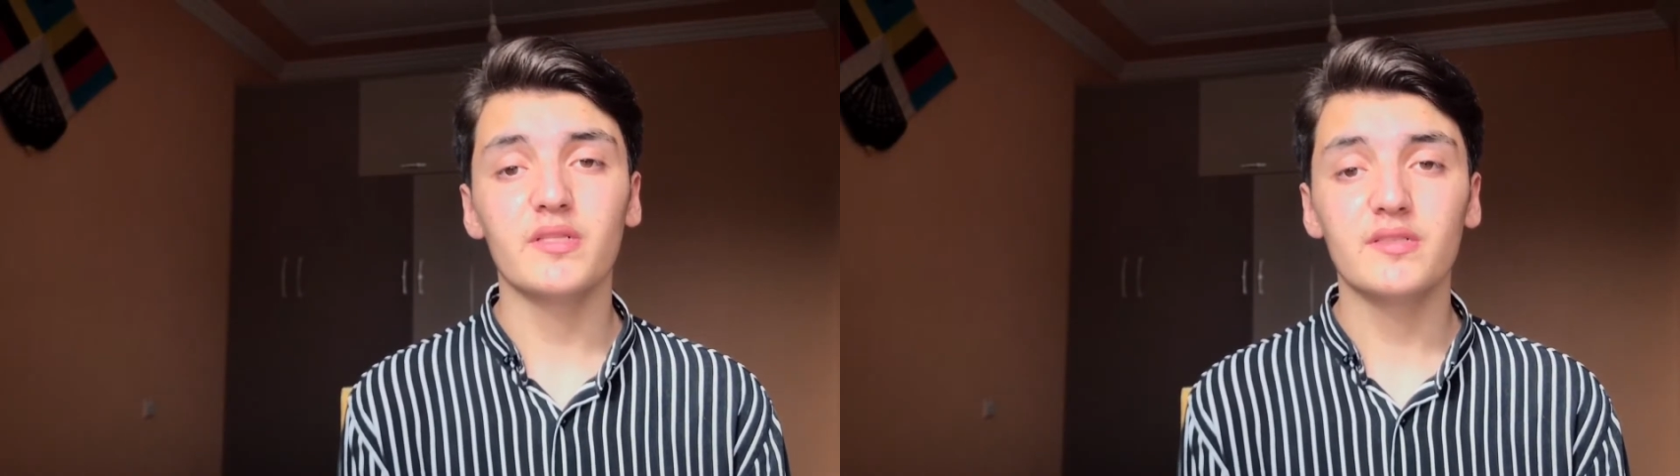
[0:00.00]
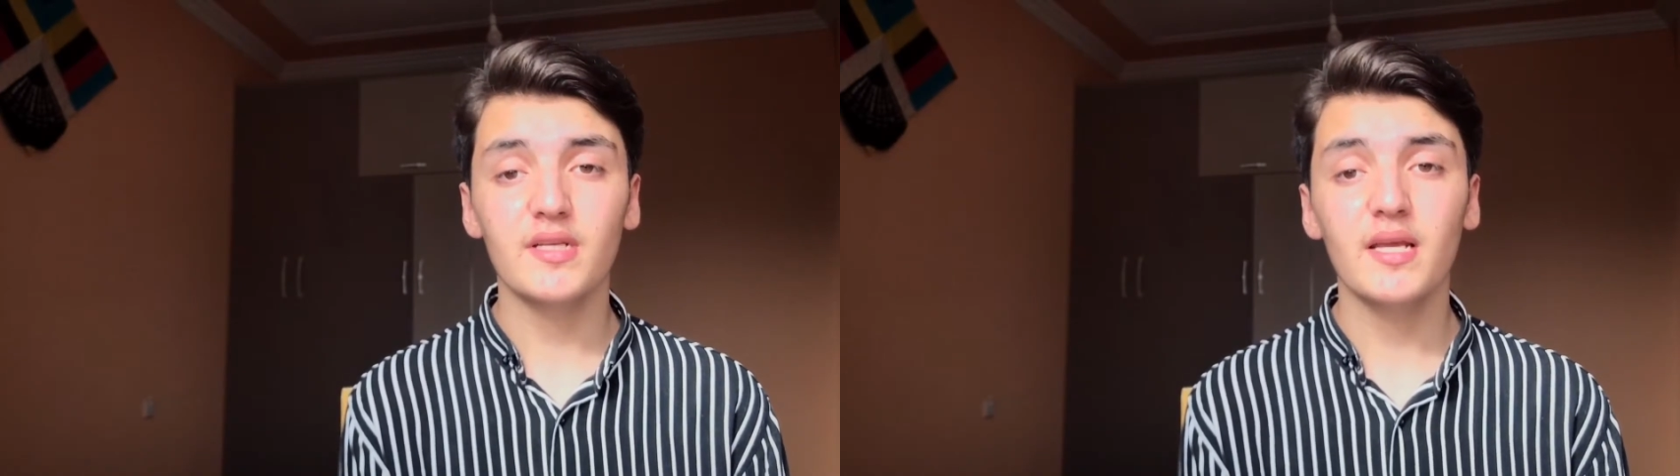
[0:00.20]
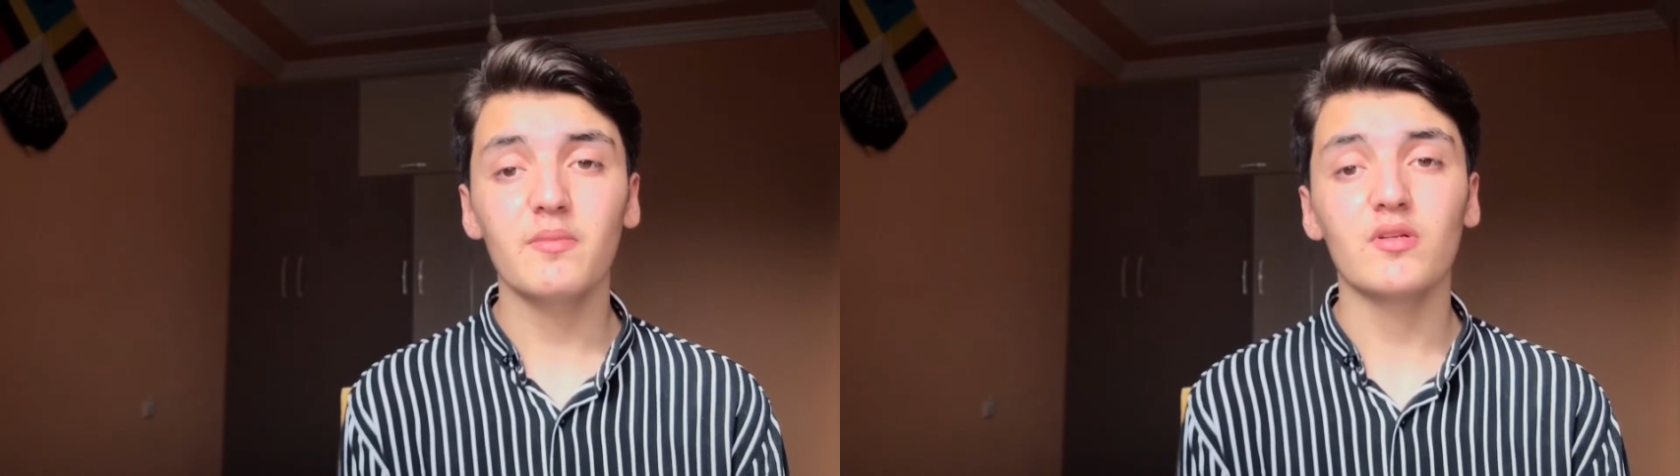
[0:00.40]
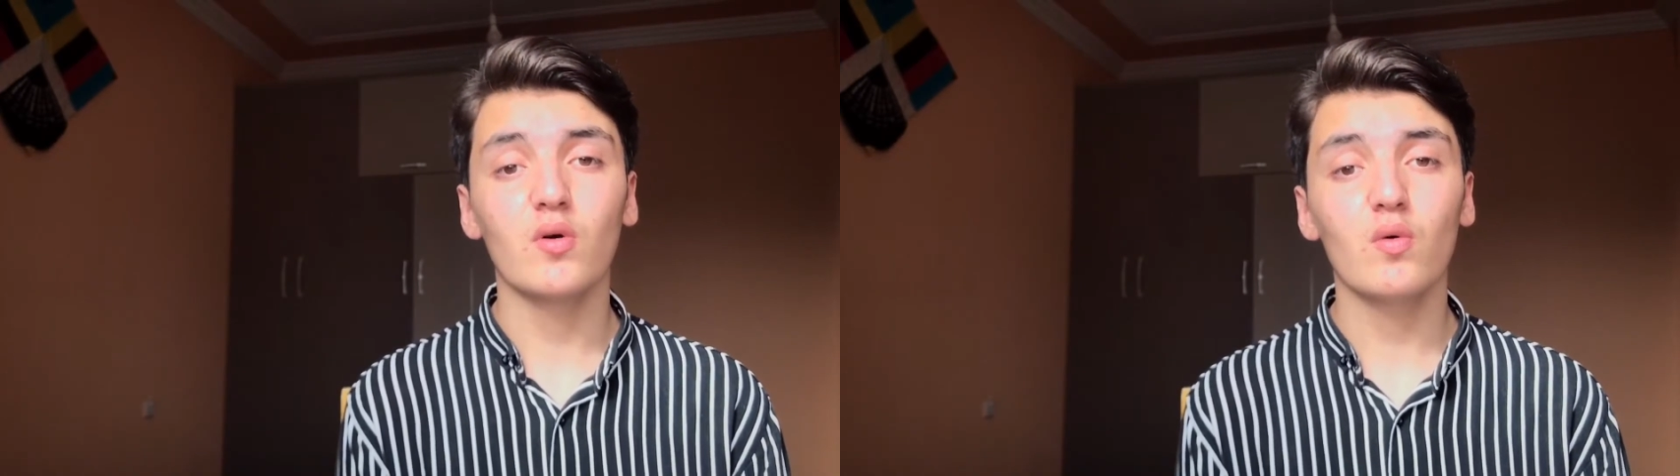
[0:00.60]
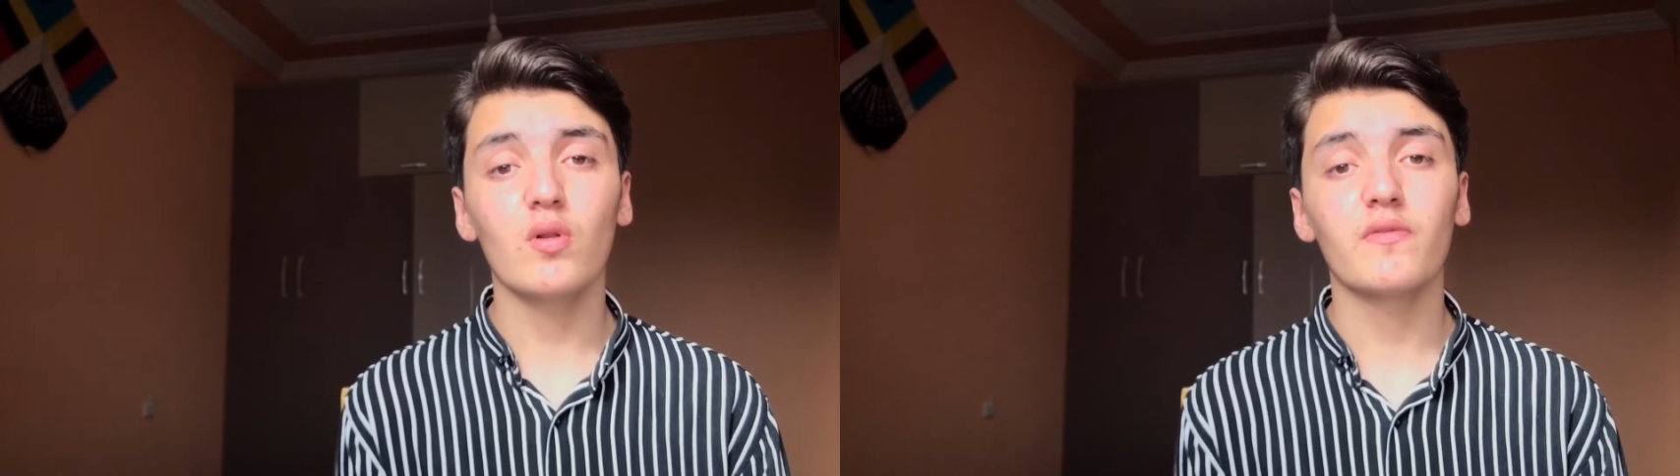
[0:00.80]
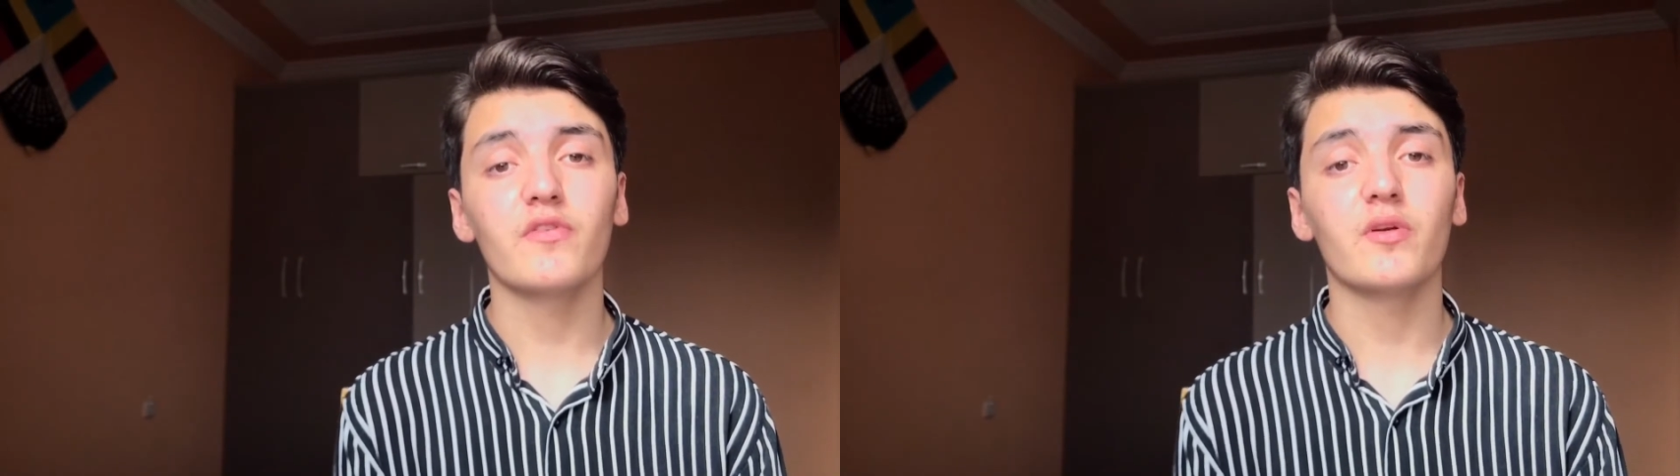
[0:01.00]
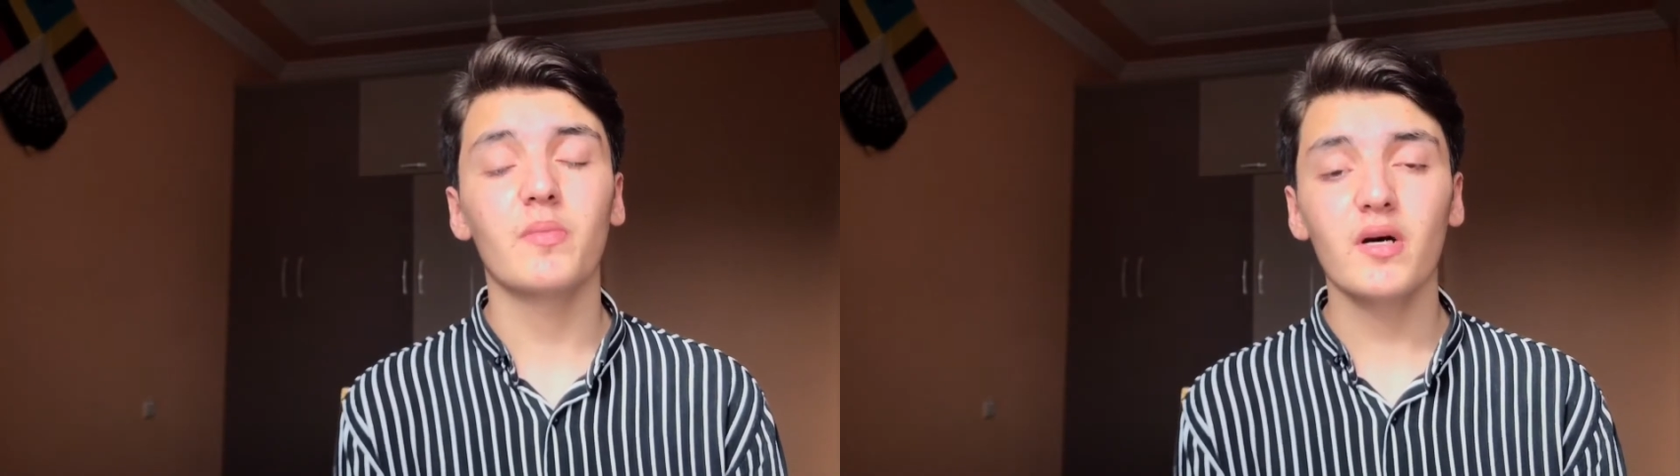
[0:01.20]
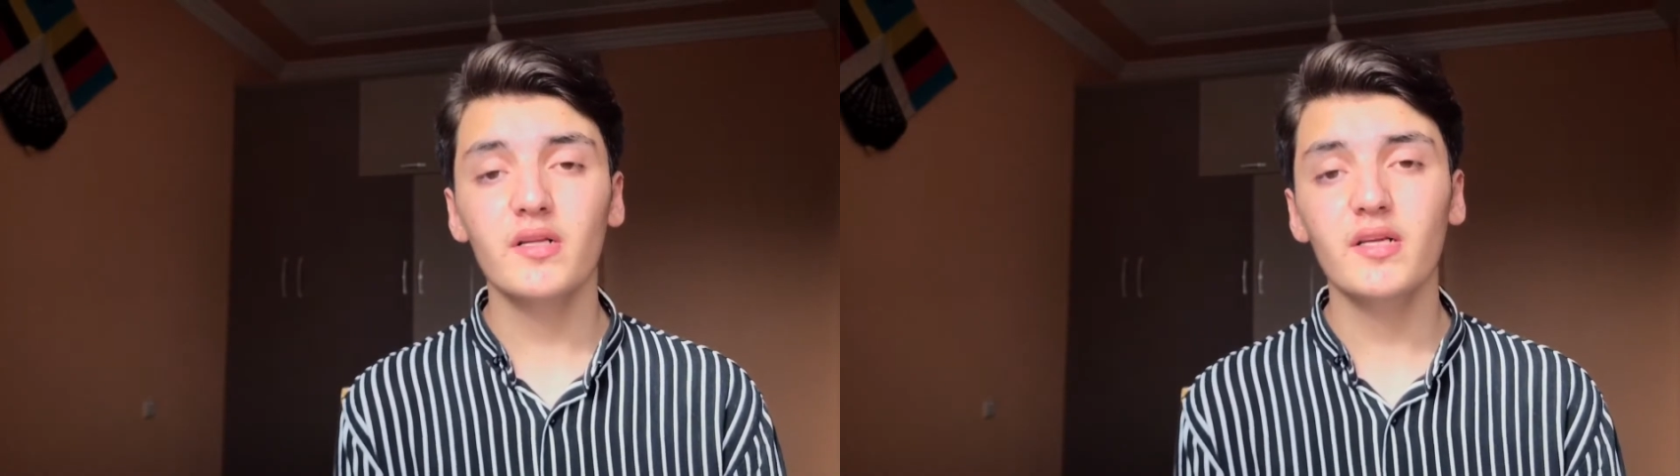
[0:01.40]
the same on the whole of your
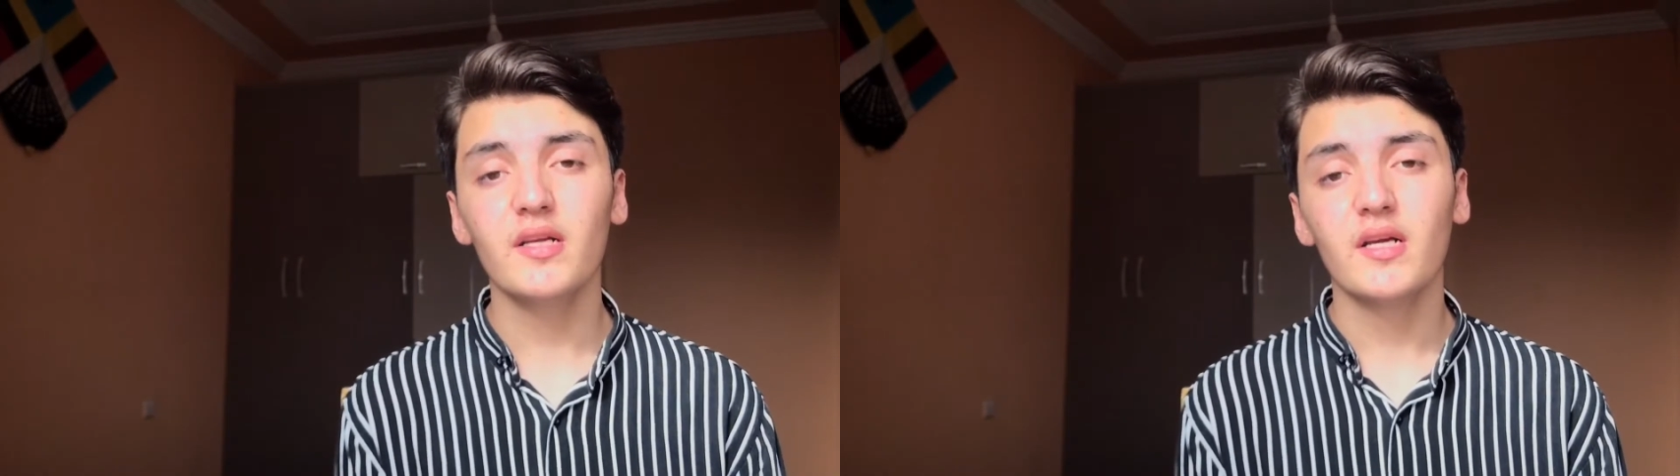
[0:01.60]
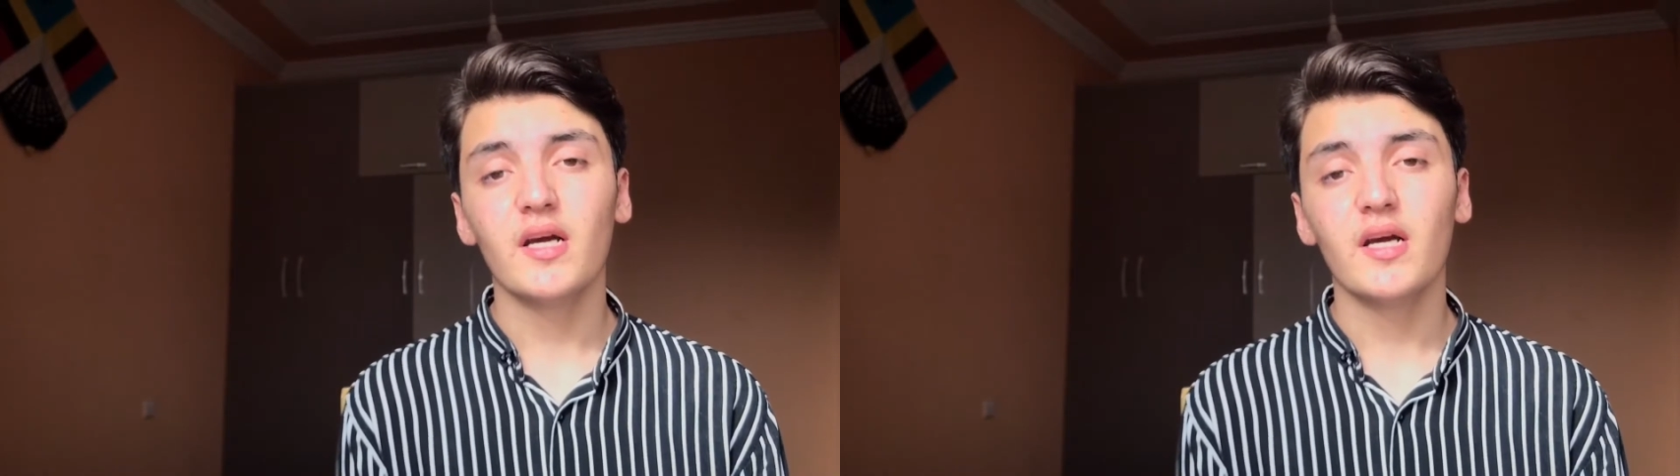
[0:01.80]
body